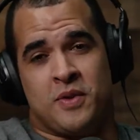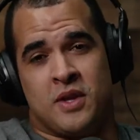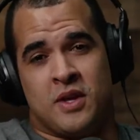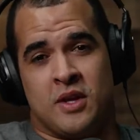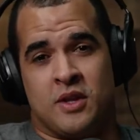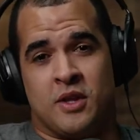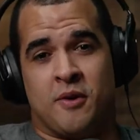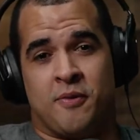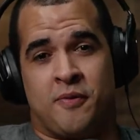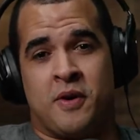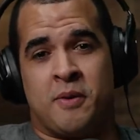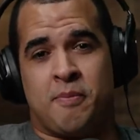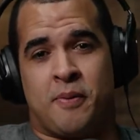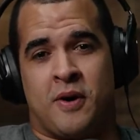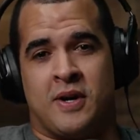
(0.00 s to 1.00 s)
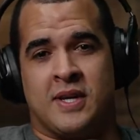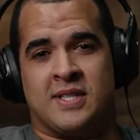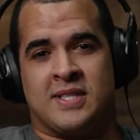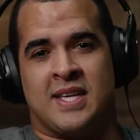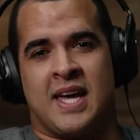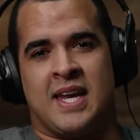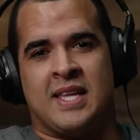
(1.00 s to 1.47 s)
the fun part is
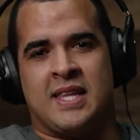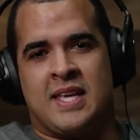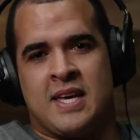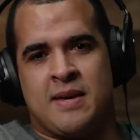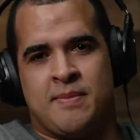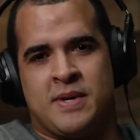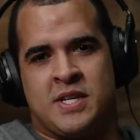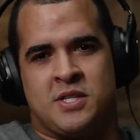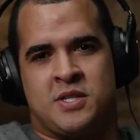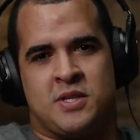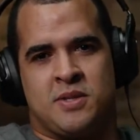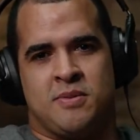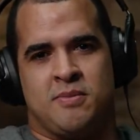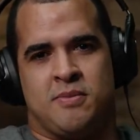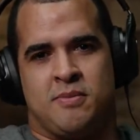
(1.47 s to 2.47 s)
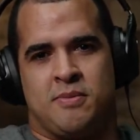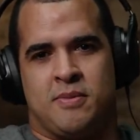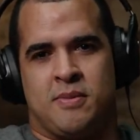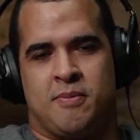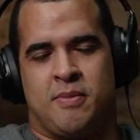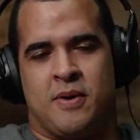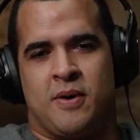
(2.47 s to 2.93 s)
getting the image,
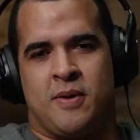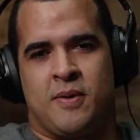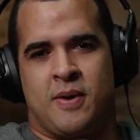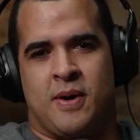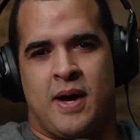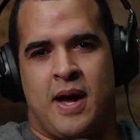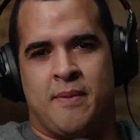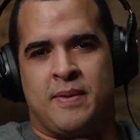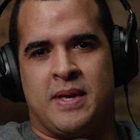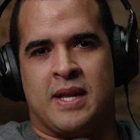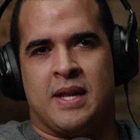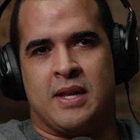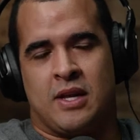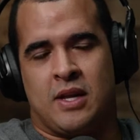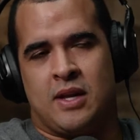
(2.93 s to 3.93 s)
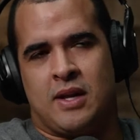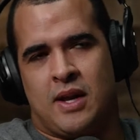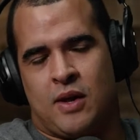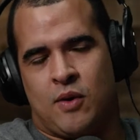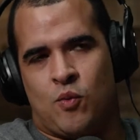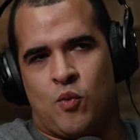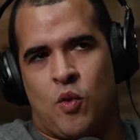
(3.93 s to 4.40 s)
but, I mean,
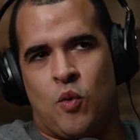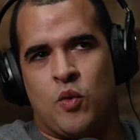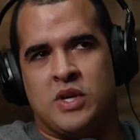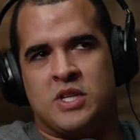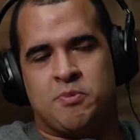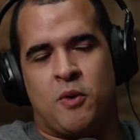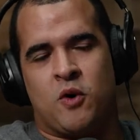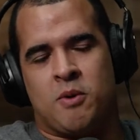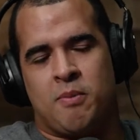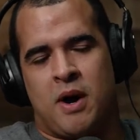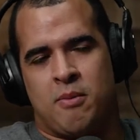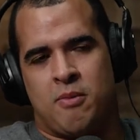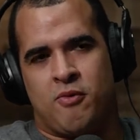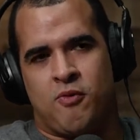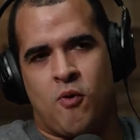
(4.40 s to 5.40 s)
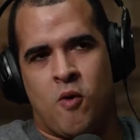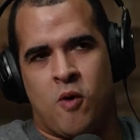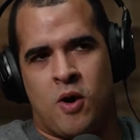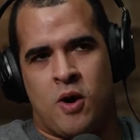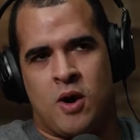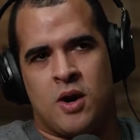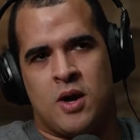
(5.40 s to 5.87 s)
like, what we spoke about
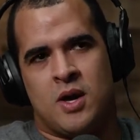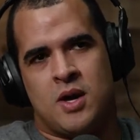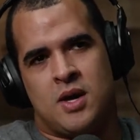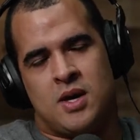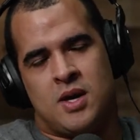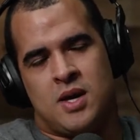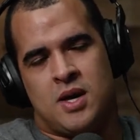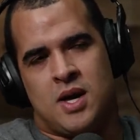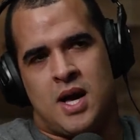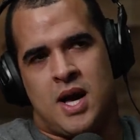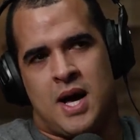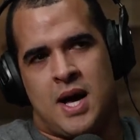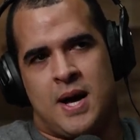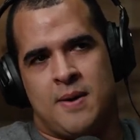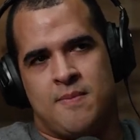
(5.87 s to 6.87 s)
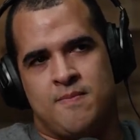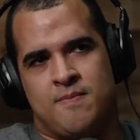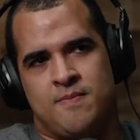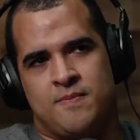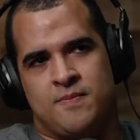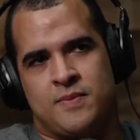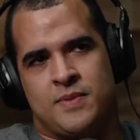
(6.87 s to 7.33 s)
before,
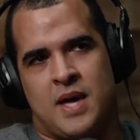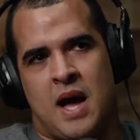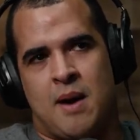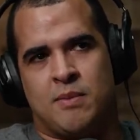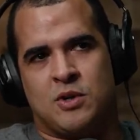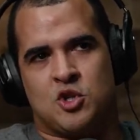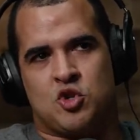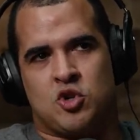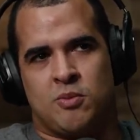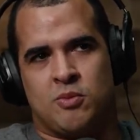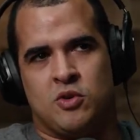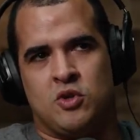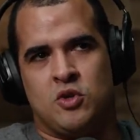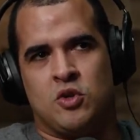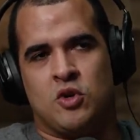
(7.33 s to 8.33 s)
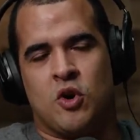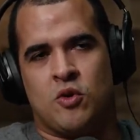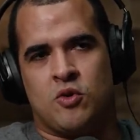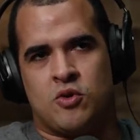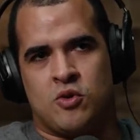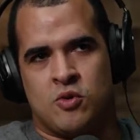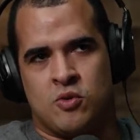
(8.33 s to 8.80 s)
how much trouble do you go
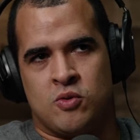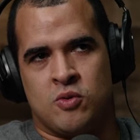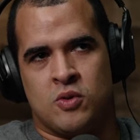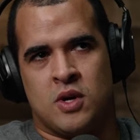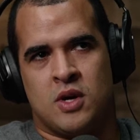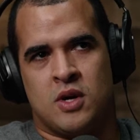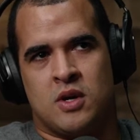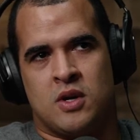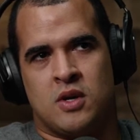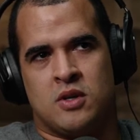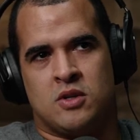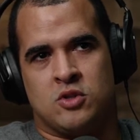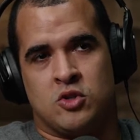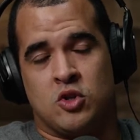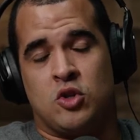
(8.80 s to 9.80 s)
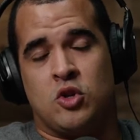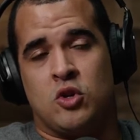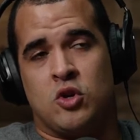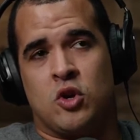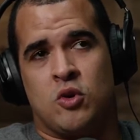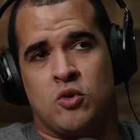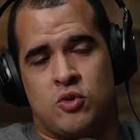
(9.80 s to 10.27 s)
through? Do you
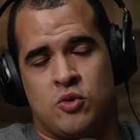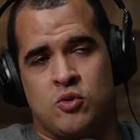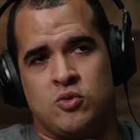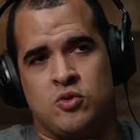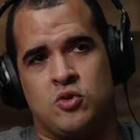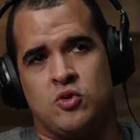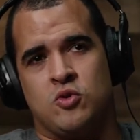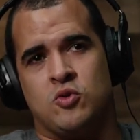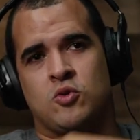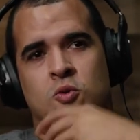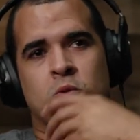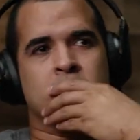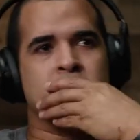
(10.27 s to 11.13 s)
go through to